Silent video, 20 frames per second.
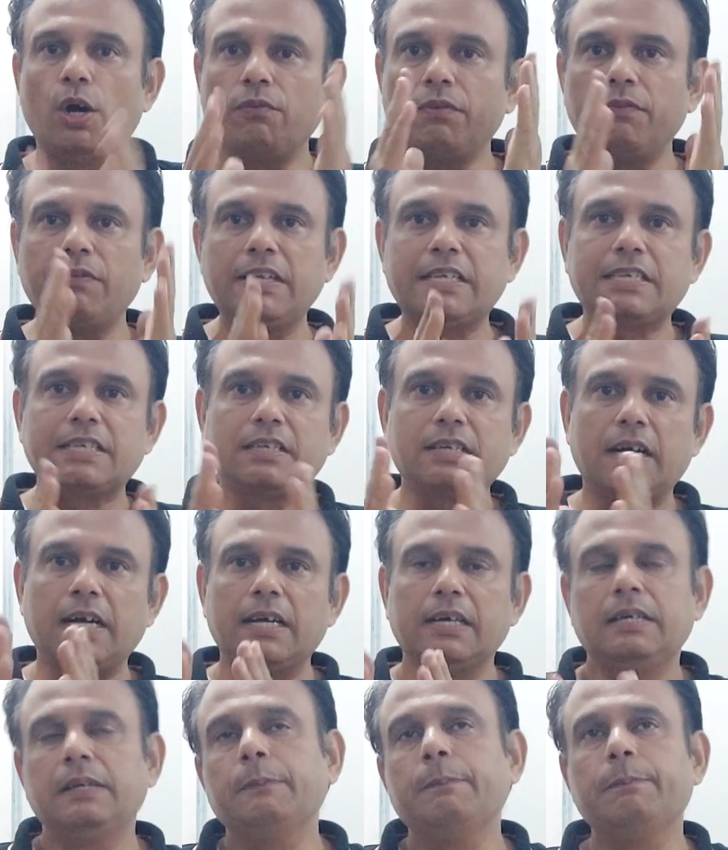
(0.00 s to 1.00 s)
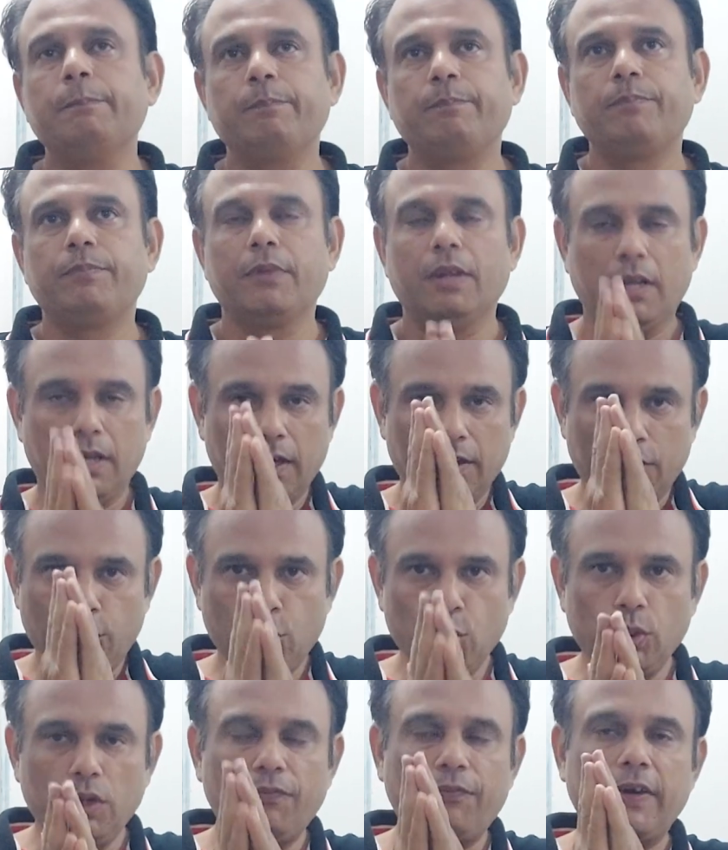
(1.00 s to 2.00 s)
we will start
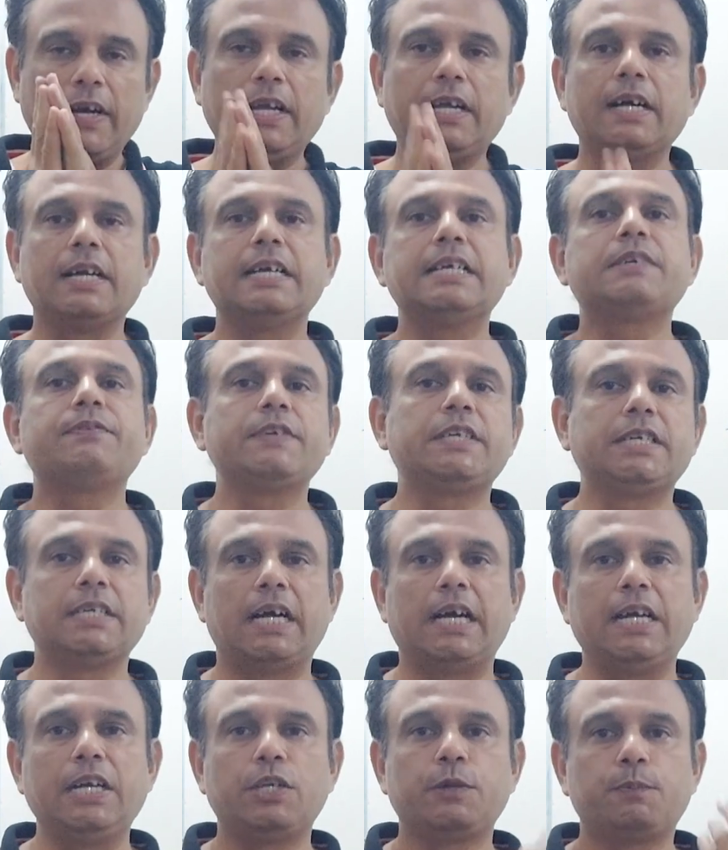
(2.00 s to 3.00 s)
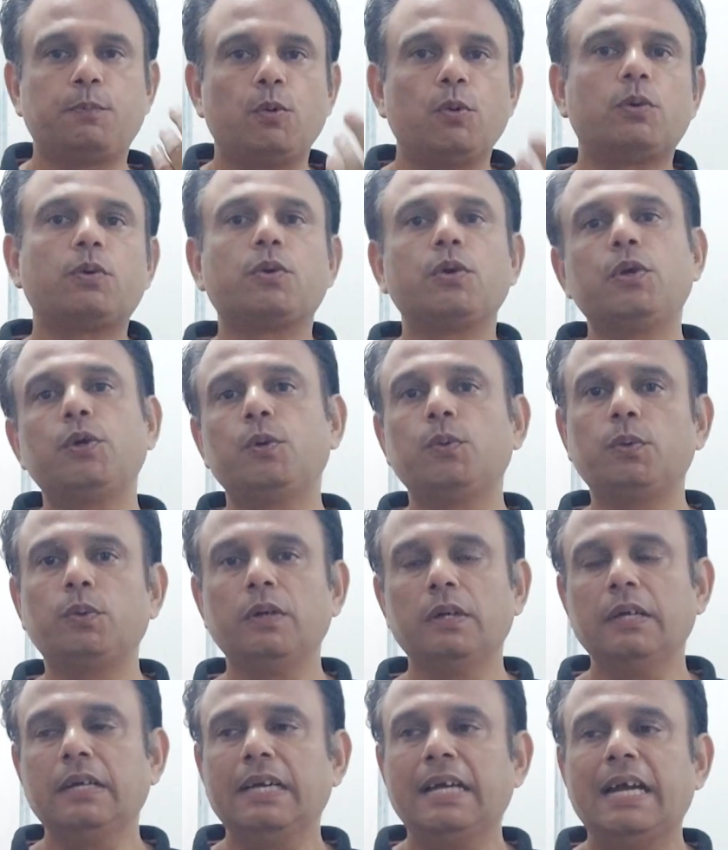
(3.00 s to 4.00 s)
two different currents which I spoke to you,
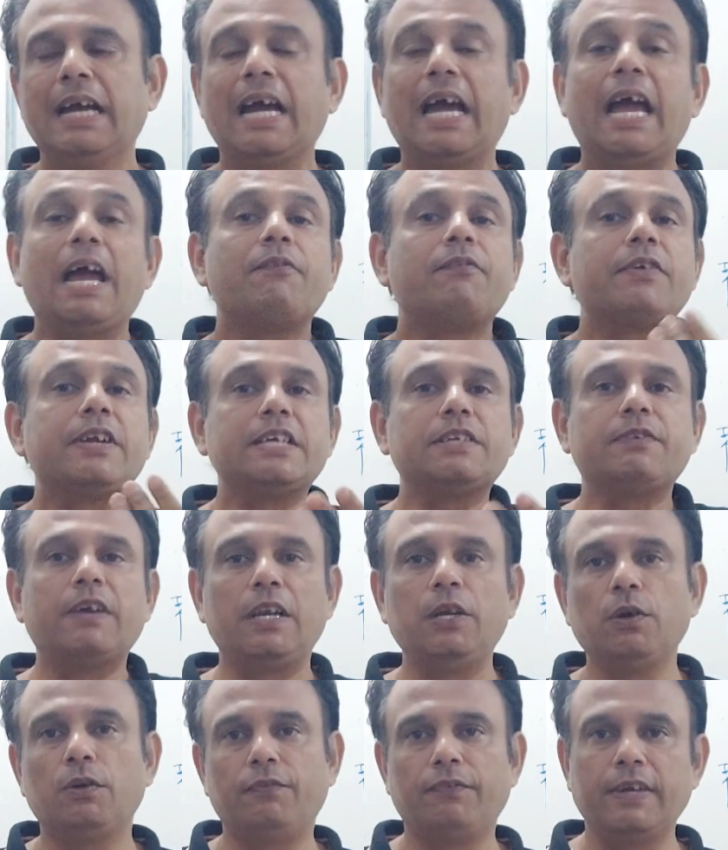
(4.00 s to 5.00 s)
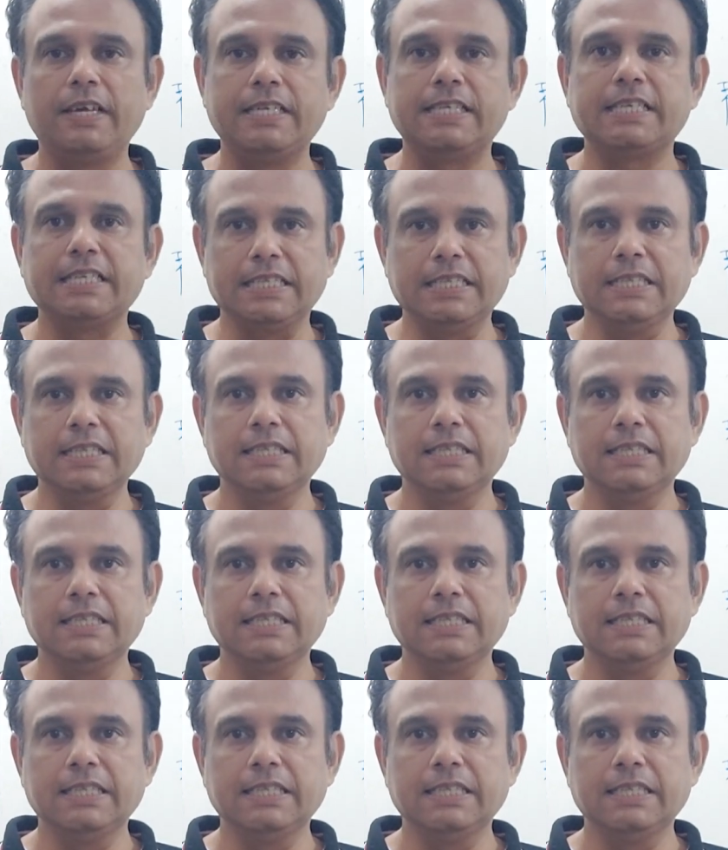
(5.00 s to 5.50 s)
average value of AC.